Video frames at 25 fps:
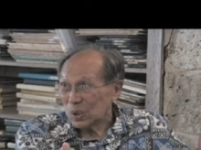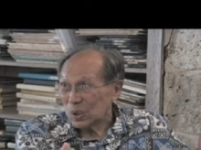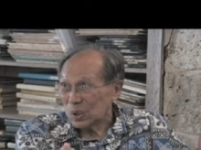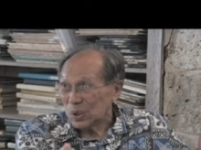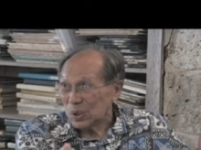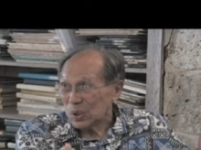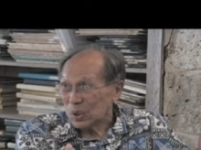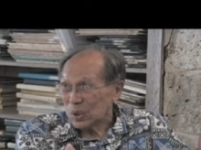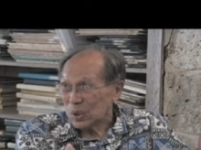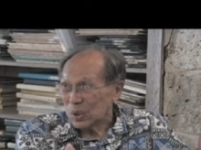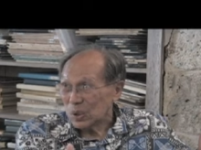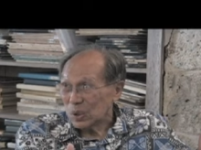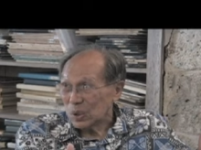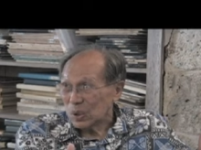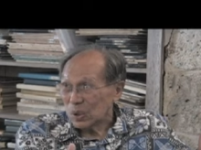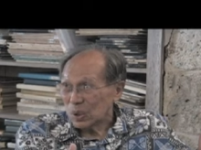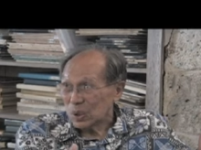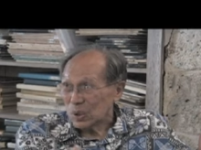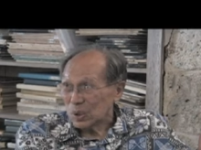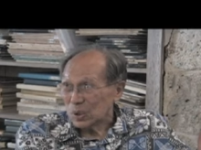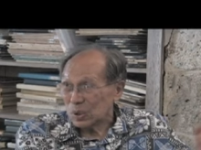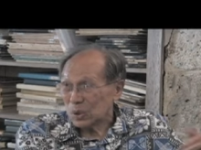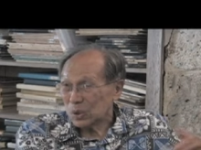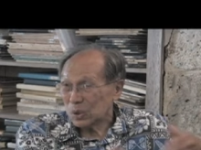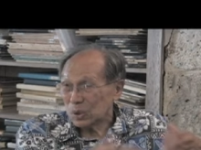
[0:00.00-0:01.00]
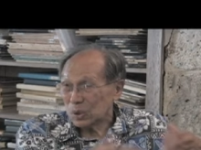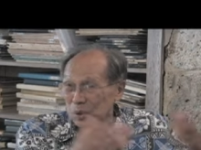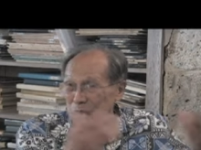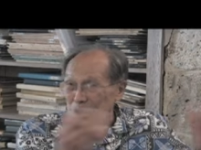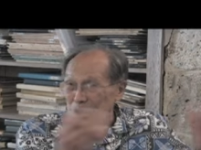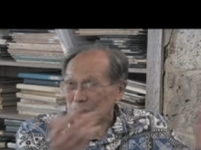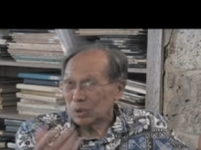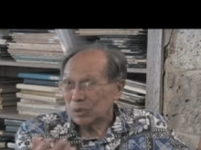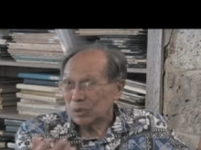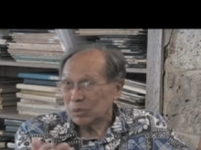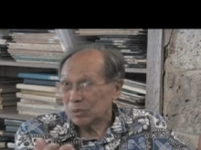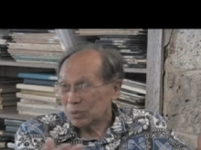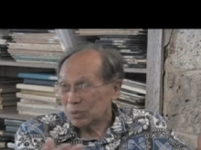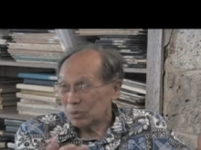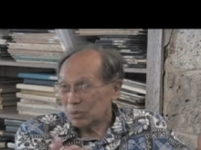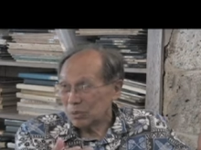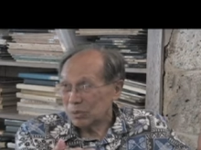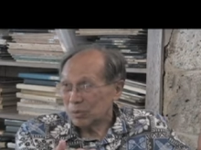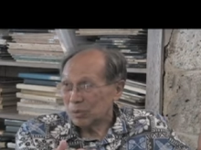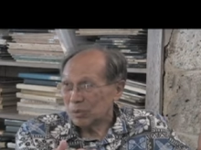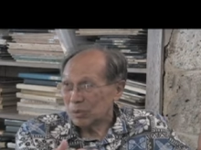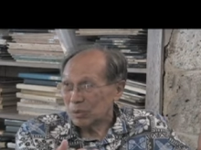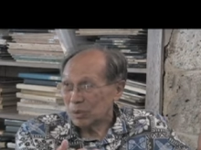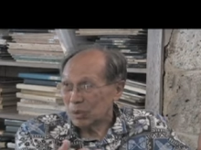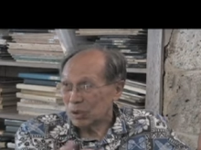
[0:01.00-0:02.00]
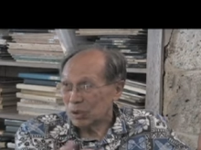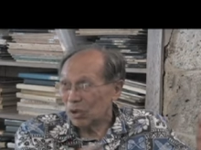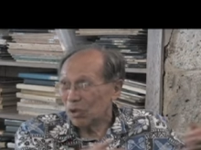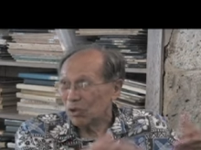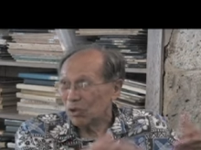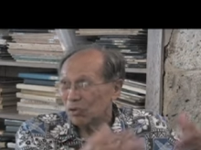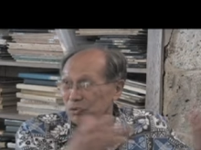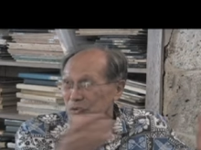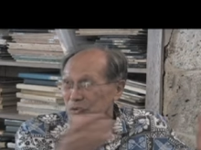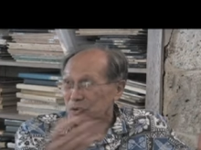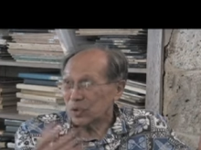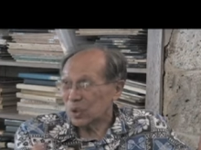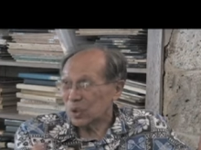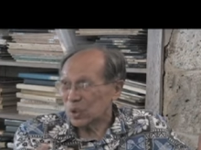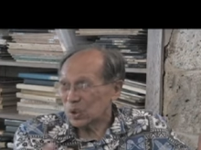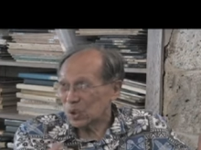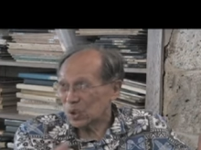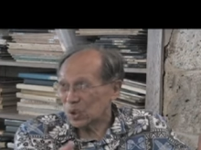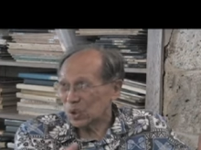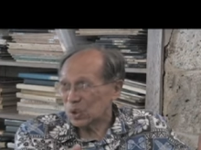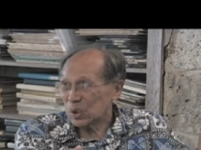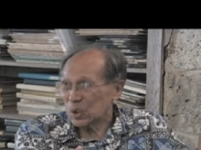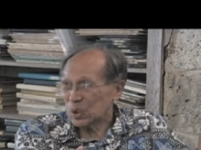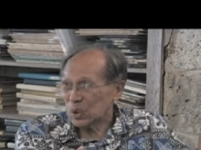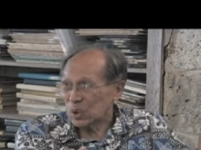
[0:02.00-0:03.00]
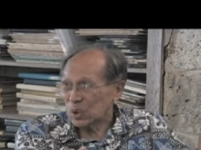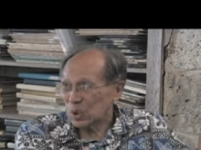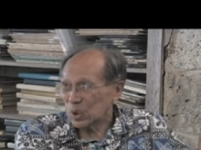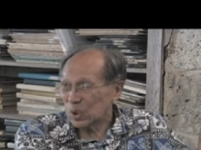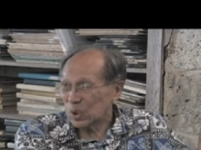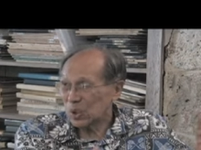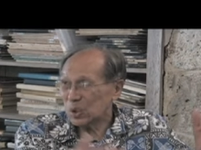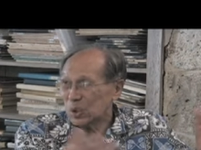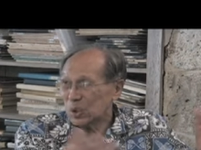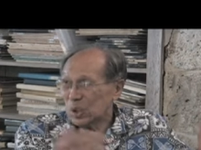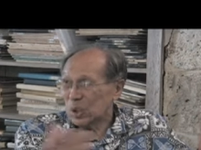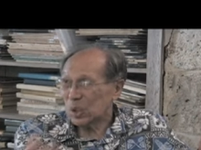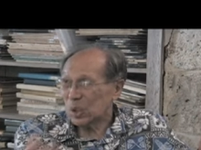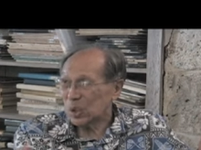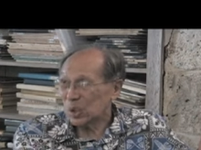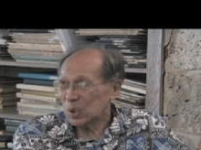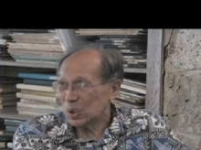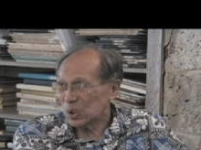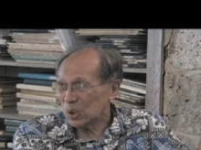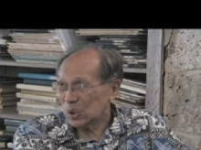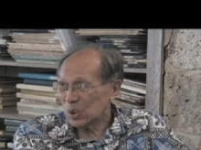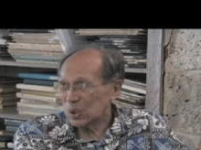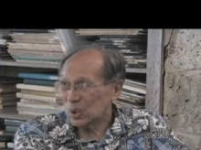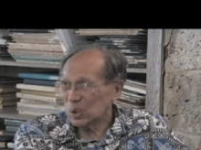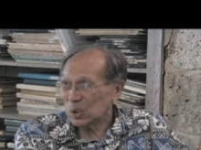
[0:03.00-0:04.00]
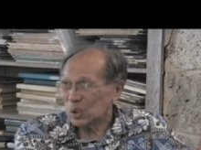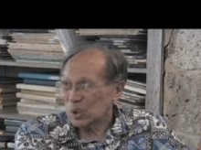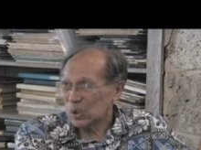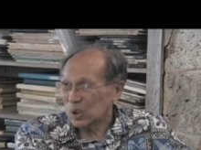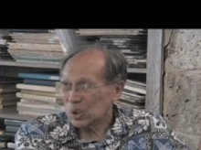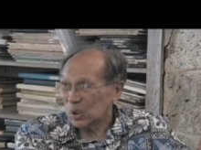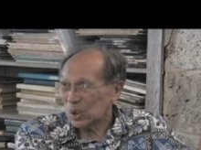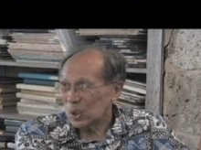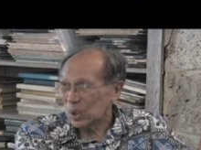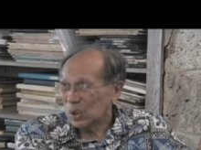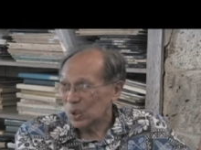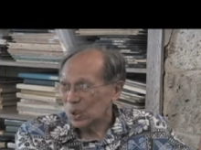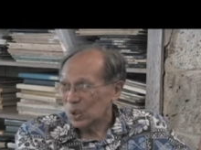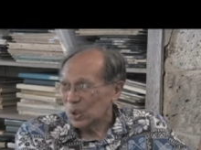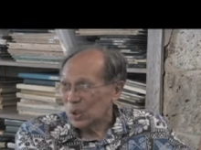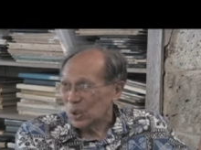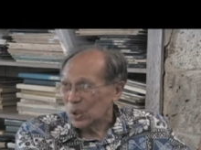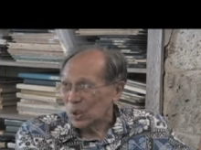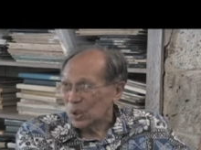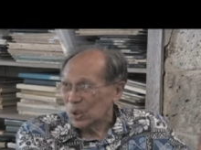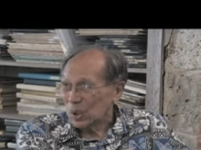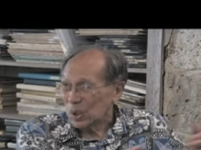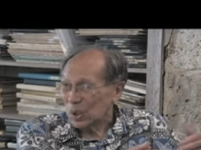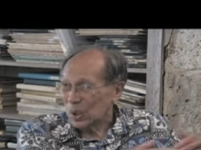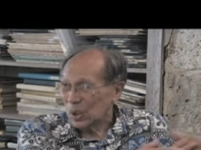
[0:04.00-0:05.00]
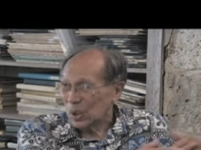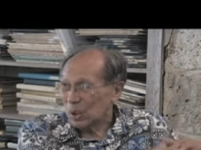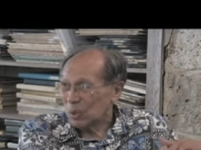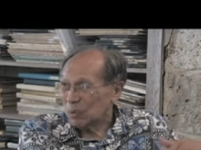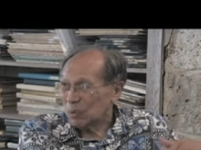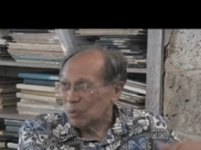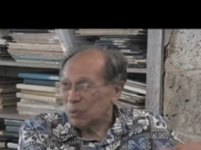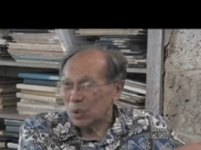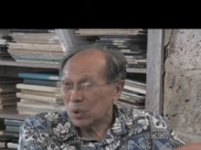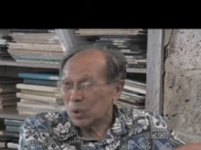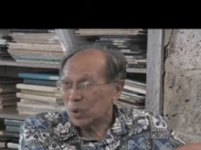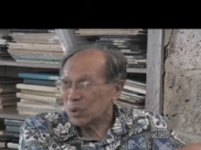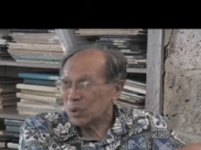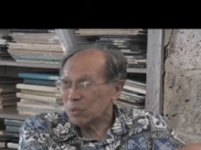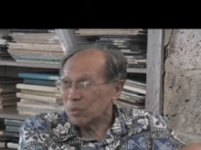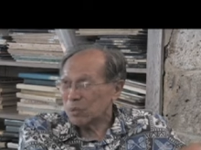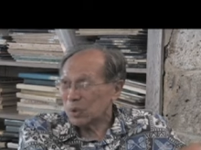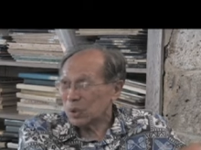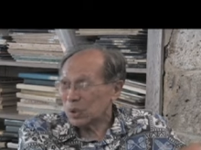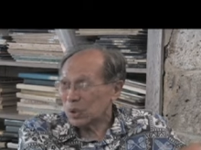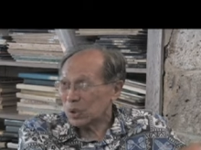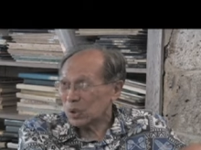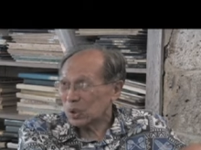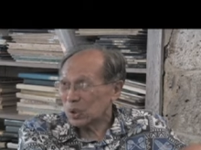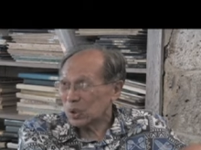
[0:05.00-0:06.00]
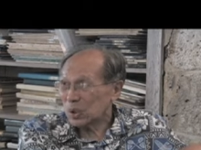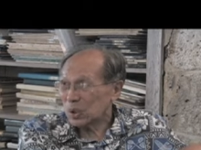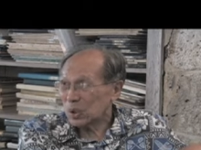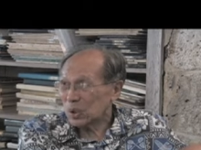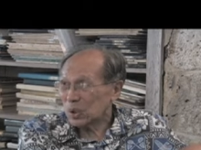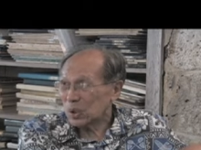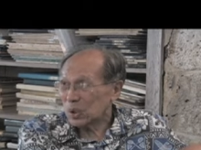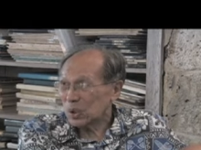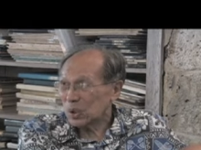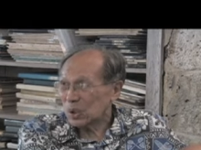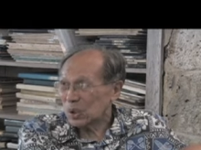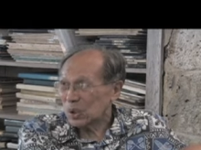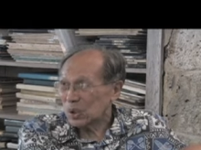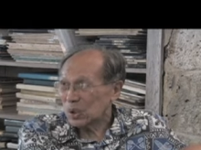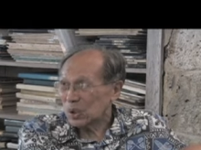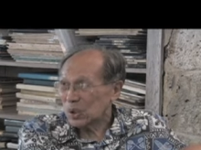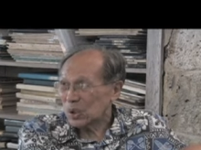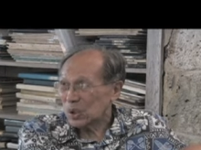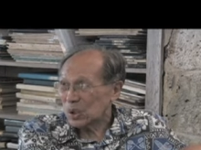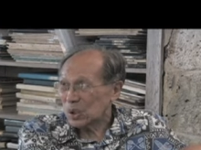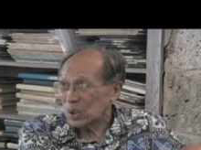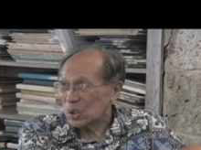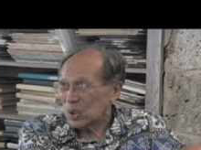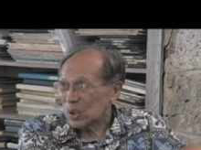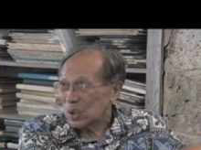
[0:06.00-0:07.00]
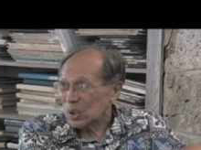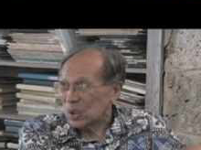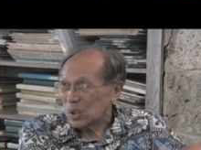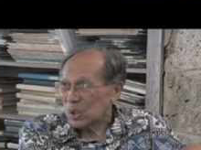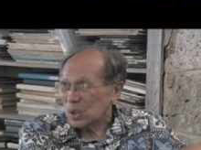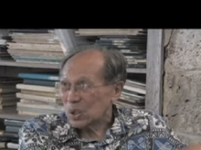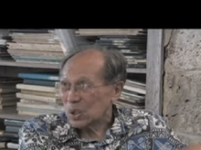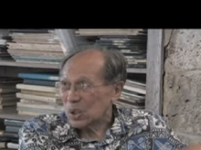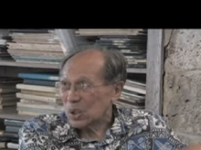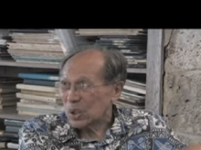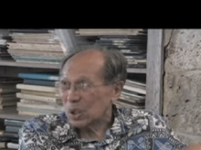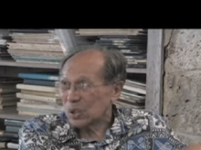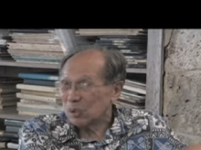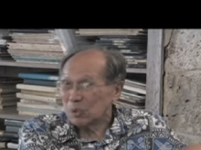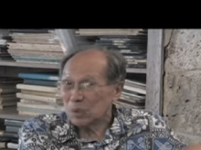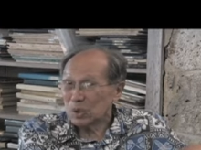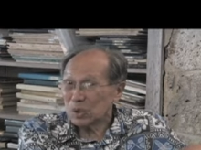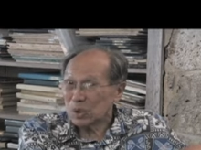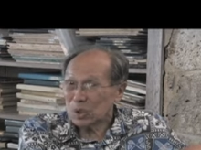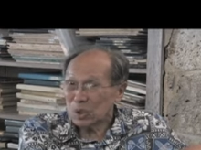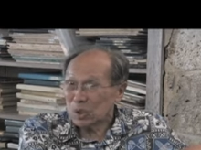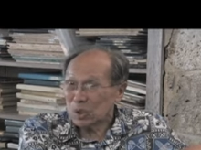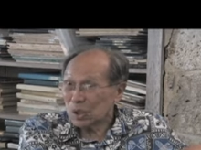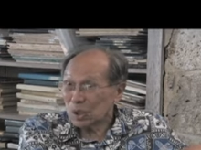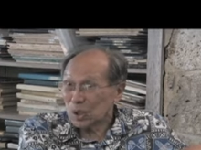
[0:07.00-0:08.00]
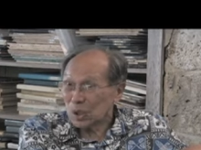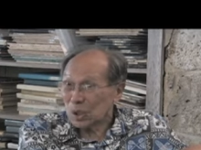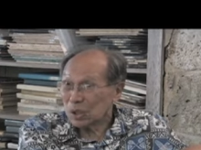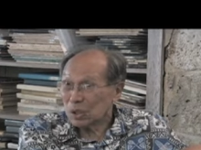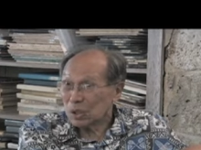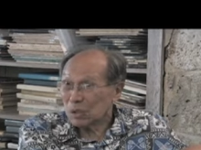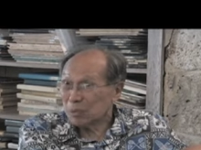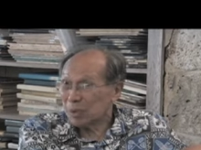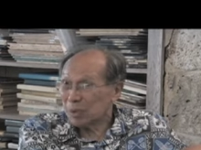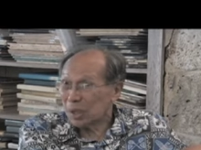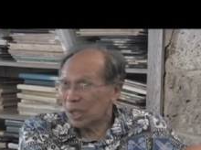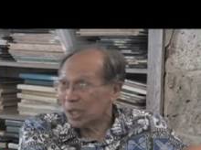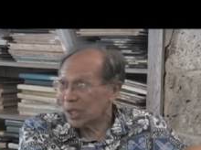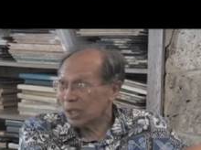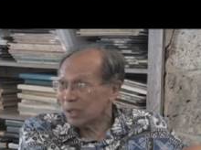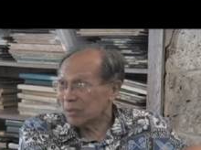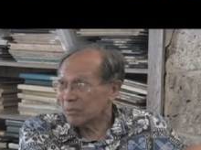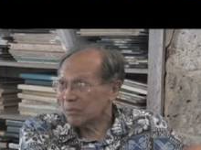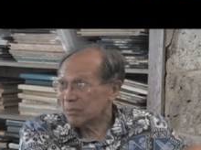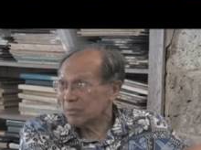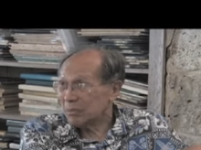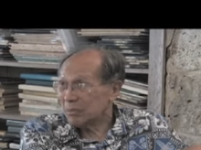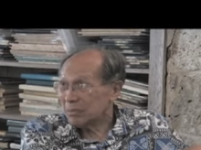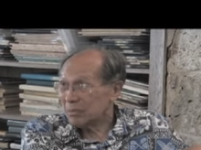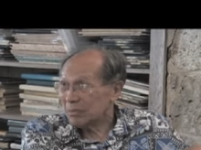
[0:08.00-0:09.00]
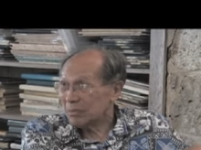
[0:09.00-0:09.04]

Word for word: Yeah. Tourism, golf courses, hotels. Mm-hmm. Uh, mm-hmm. More and more tourists. Mm-hmm. Right? And we're still on the bottom.